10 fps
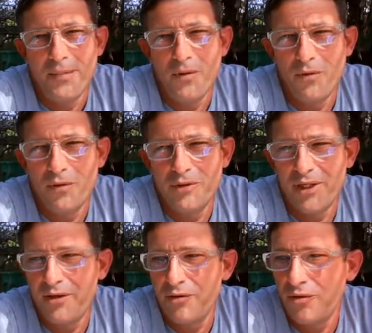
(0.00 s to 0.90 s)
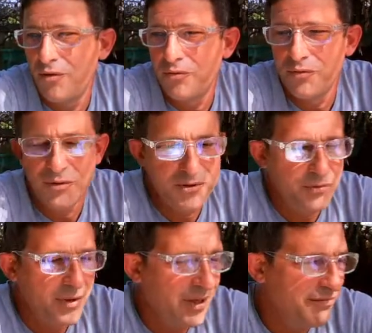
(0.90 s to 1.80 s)
Or check your local
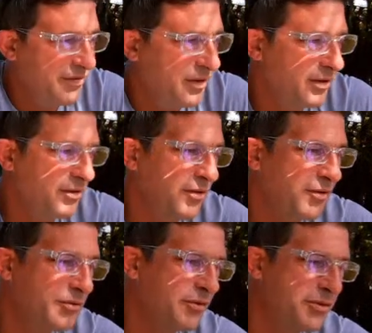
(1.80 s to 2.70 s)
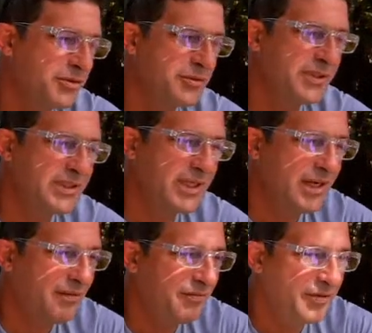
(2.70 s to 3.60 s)
nursery. I found that the local nurseries have